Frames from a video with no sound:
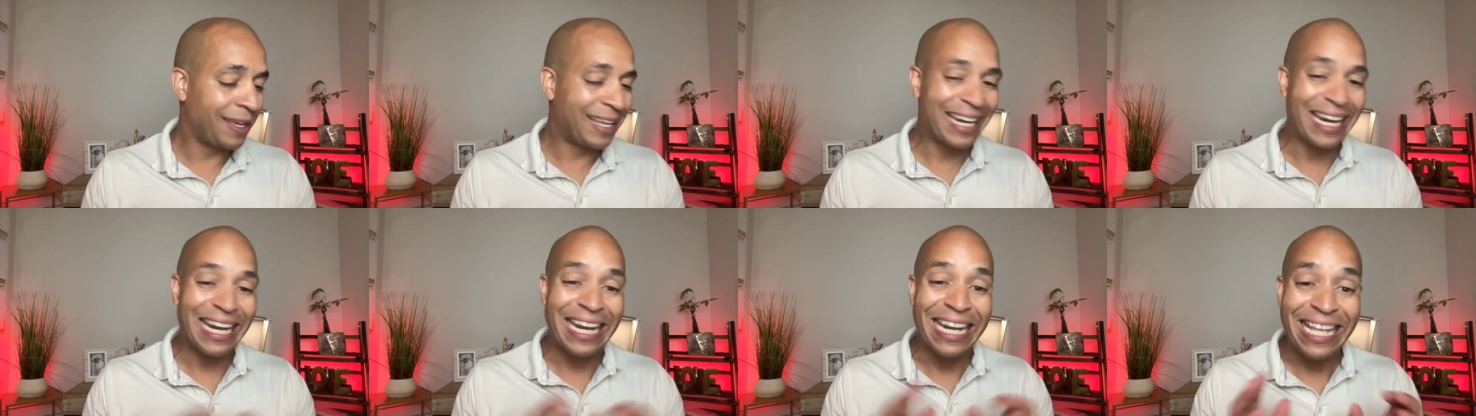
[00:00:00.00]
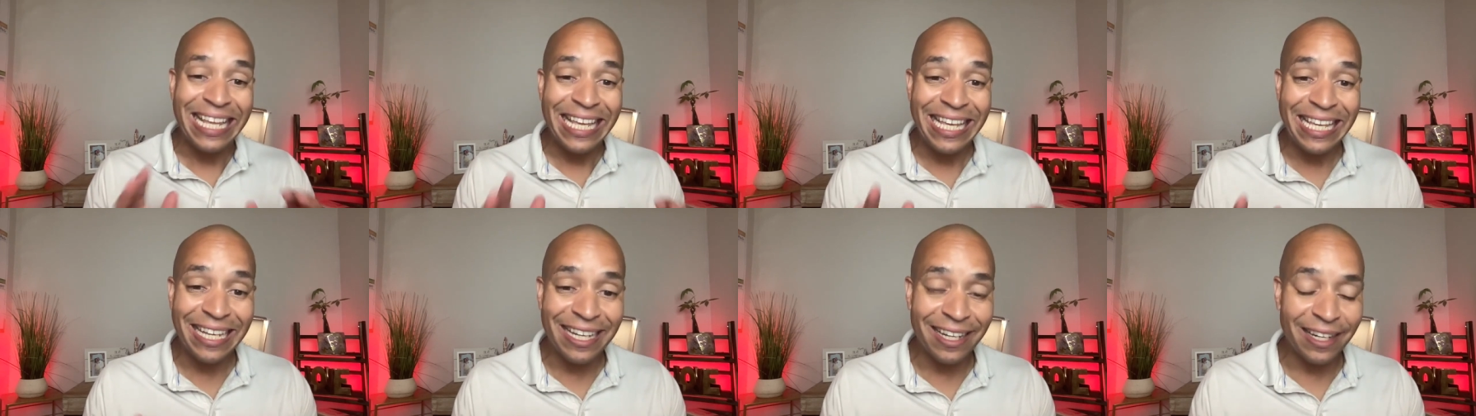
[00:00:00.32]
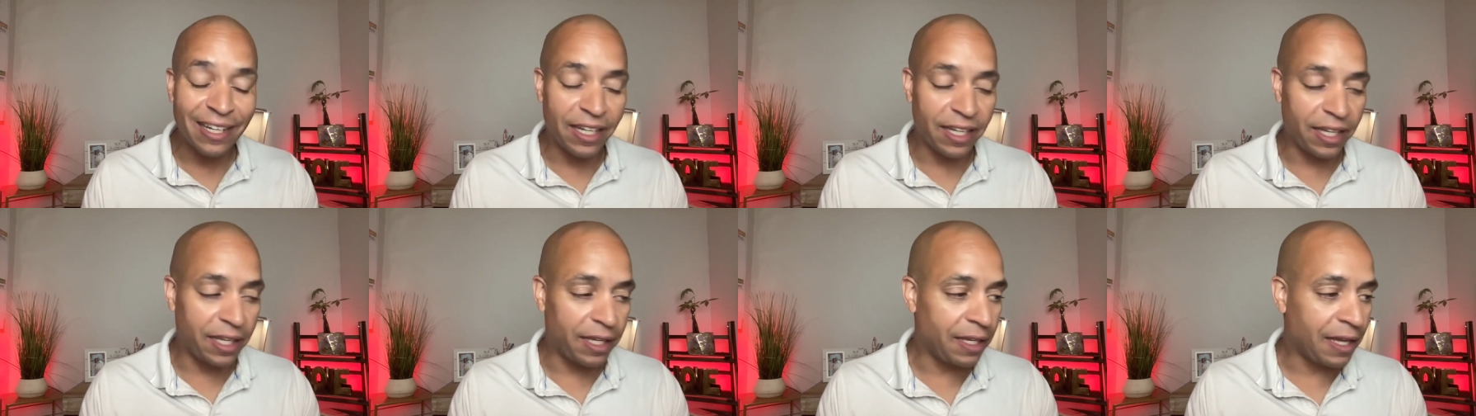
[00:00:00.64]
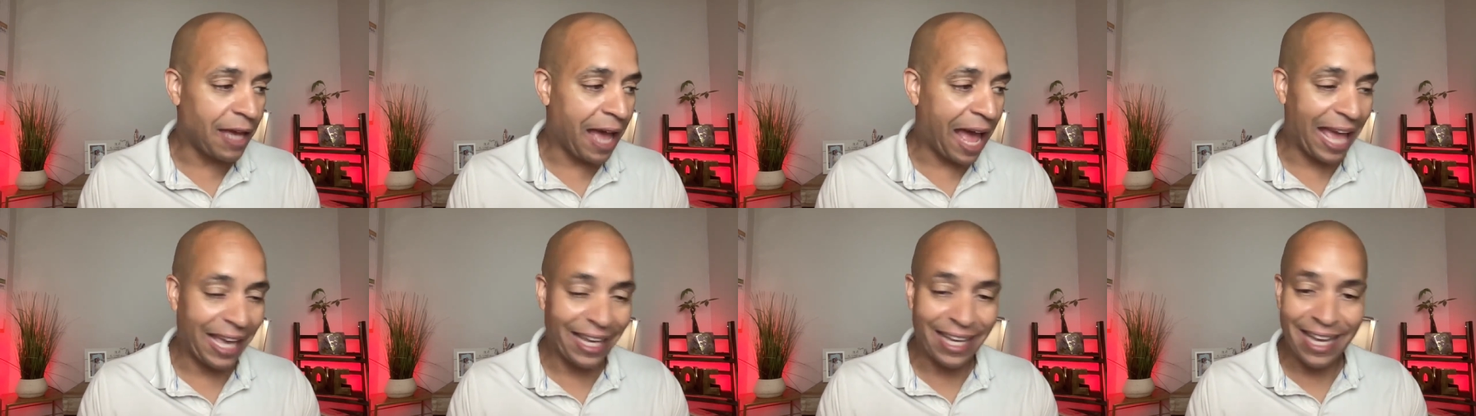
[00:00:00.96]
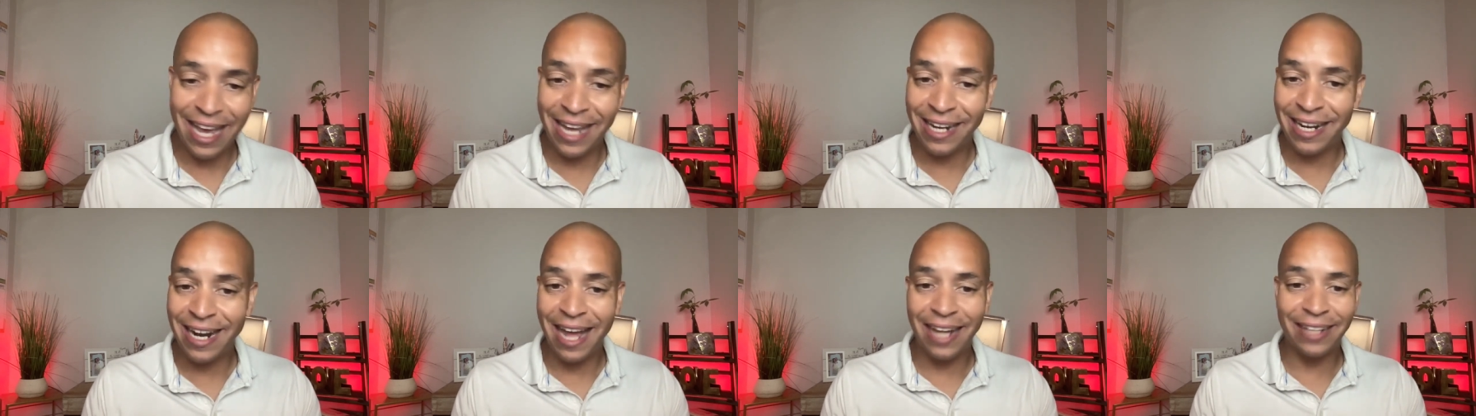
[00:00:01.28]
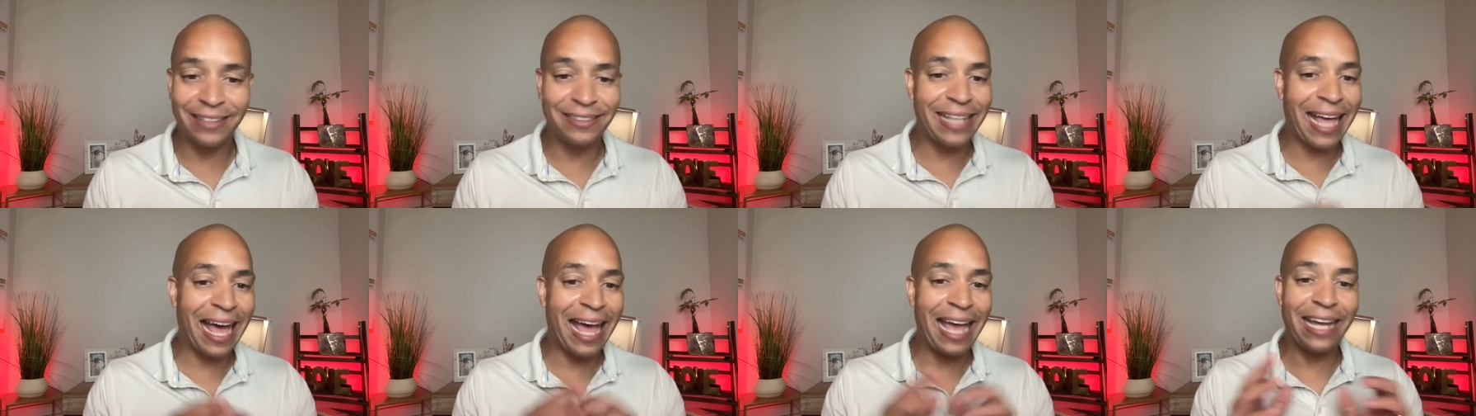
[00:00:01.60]
Legally, I
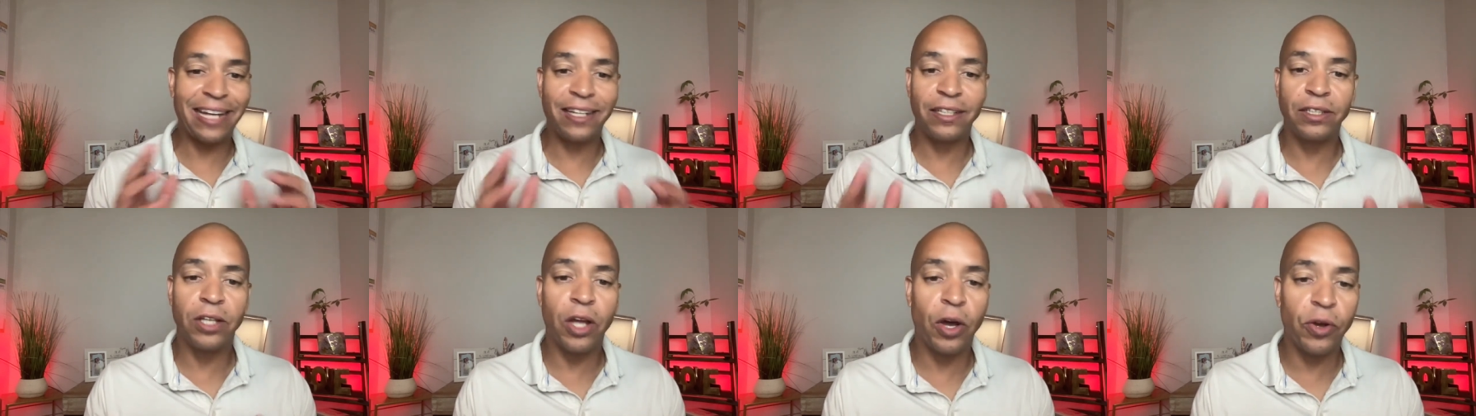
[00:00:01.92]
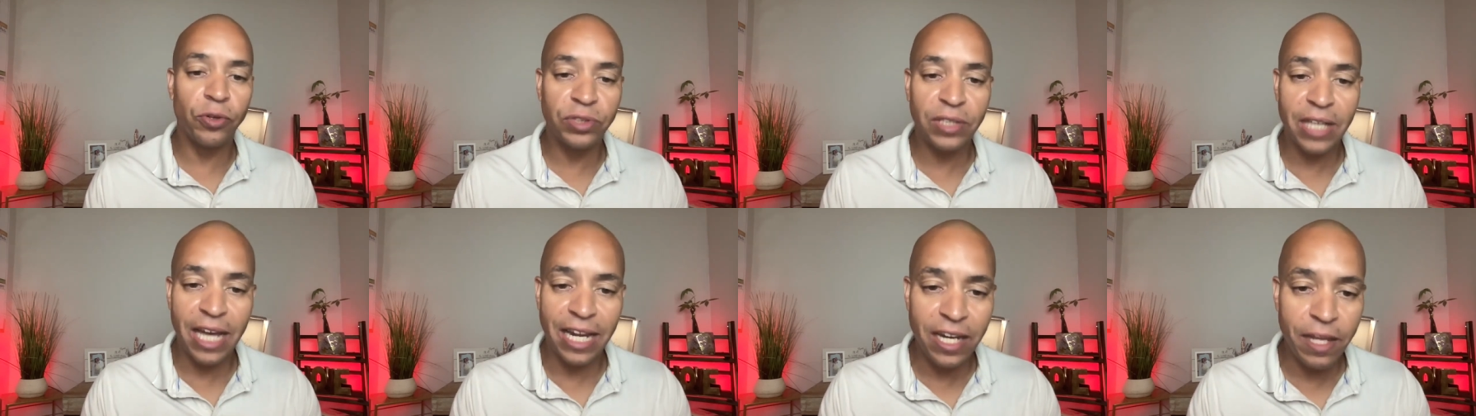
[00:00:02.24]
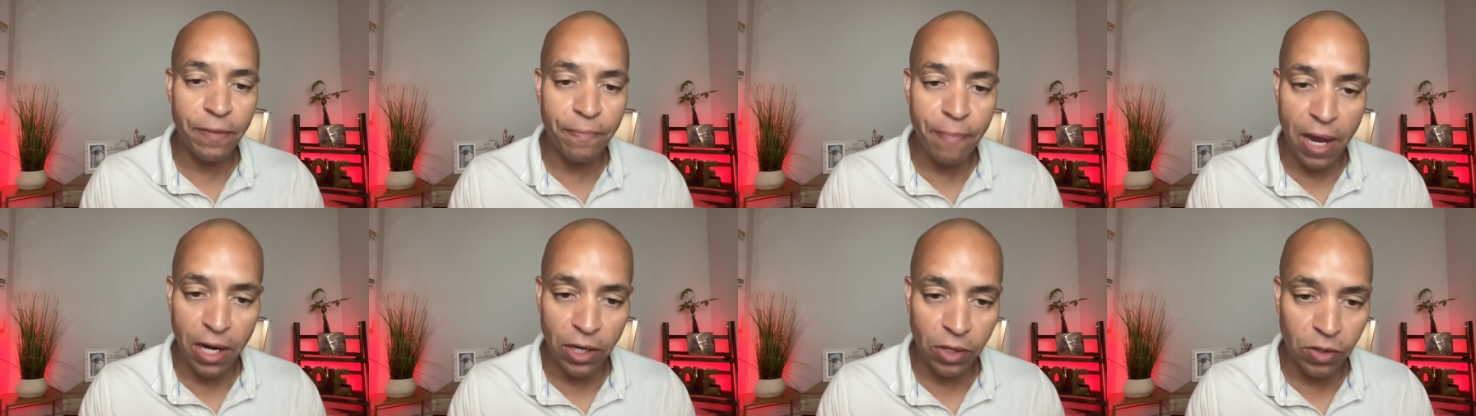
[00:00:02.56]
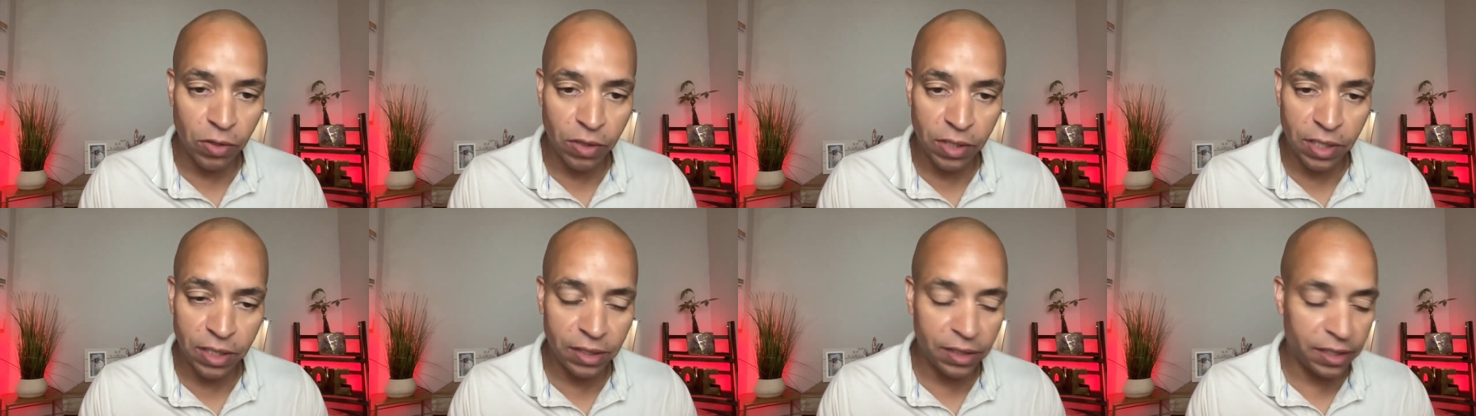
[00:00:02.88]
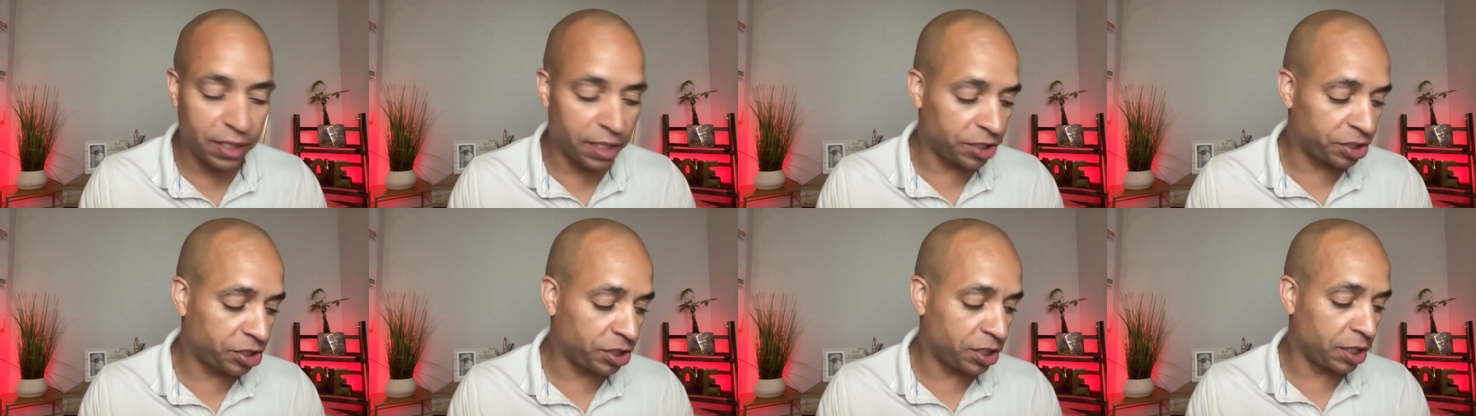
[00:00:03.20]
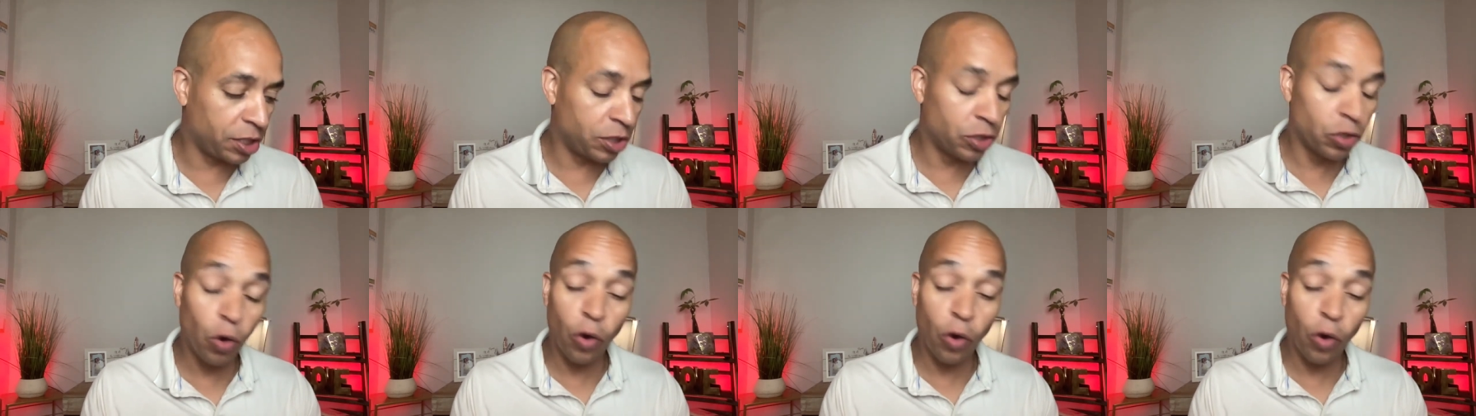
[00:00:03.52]
cannot diagnose any medical condition,